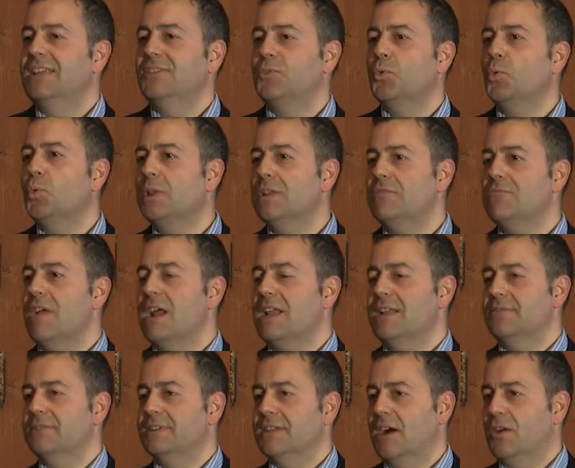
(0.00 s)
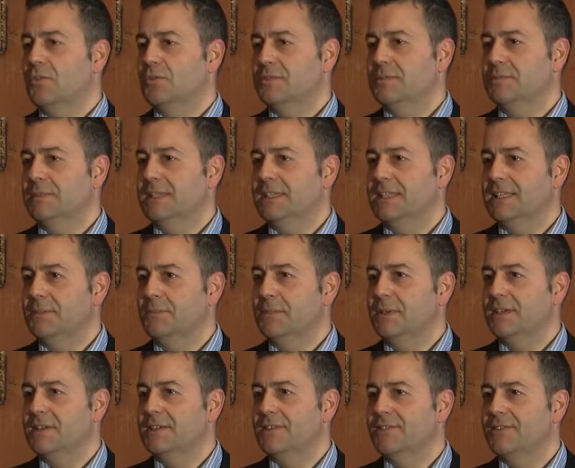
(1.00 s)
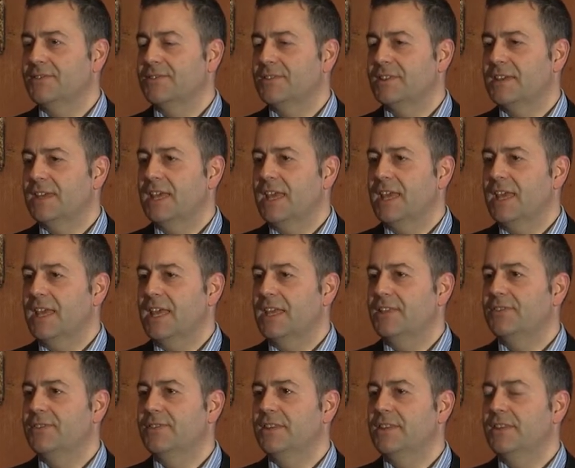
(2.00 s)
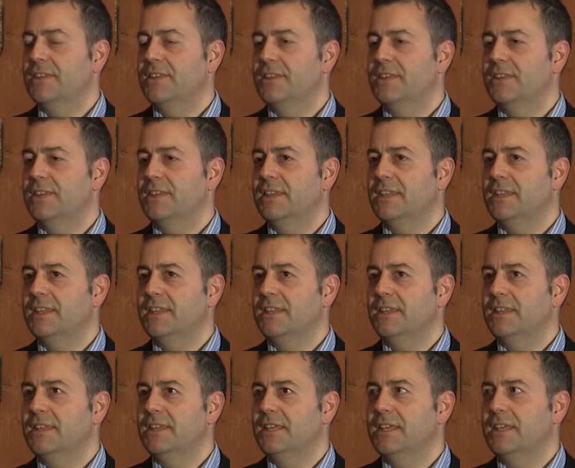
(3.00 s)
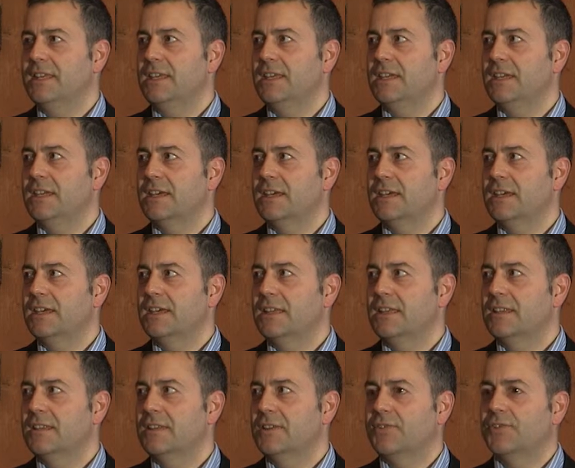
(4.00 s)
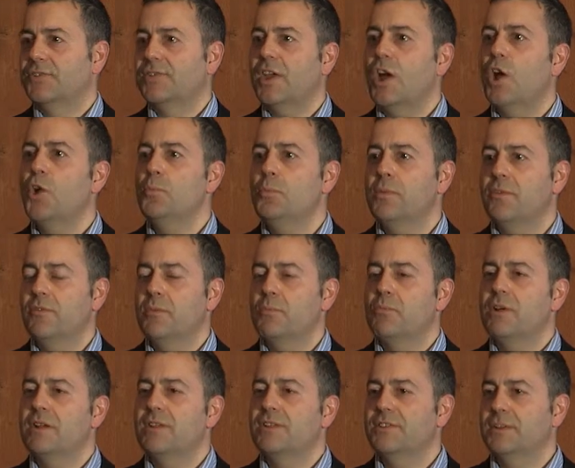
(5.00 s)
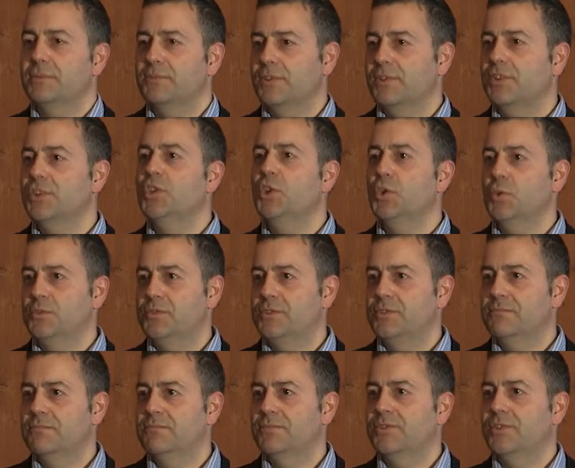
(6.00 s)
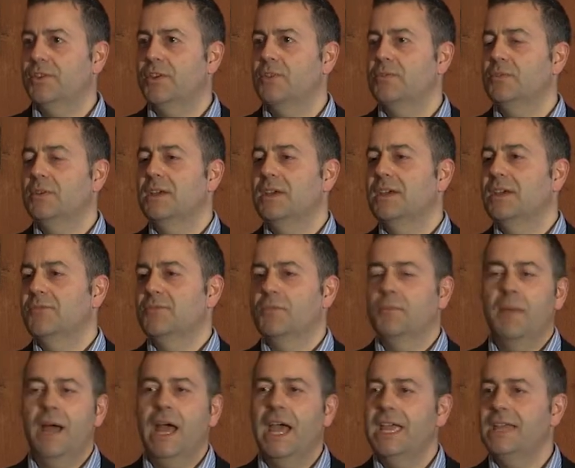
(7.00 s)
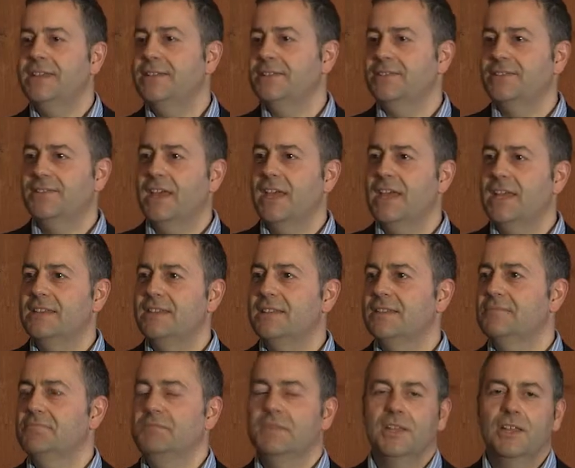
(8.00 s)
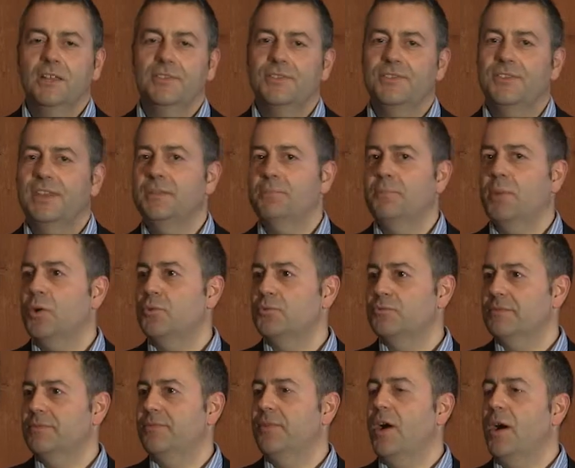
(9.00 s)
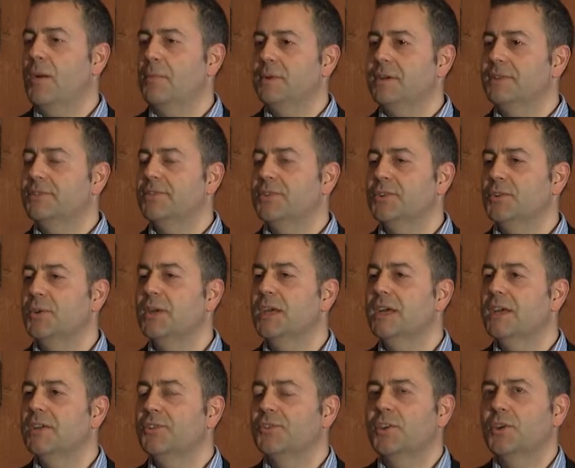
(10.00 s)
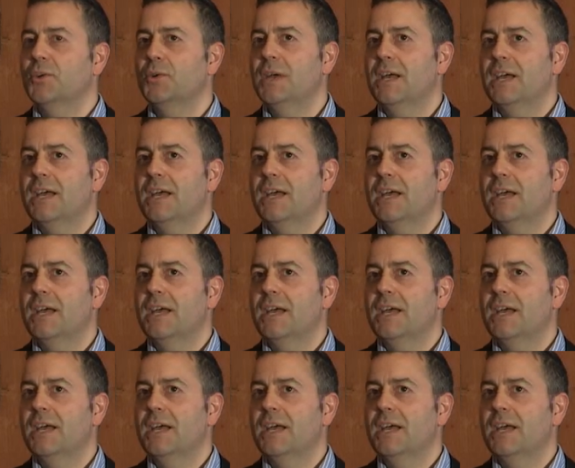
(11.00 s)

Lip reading: all irrelevant ultimately, because the scope of apprenticeships are huge. So from A to Z, you know, as I said, poultry farmer to, so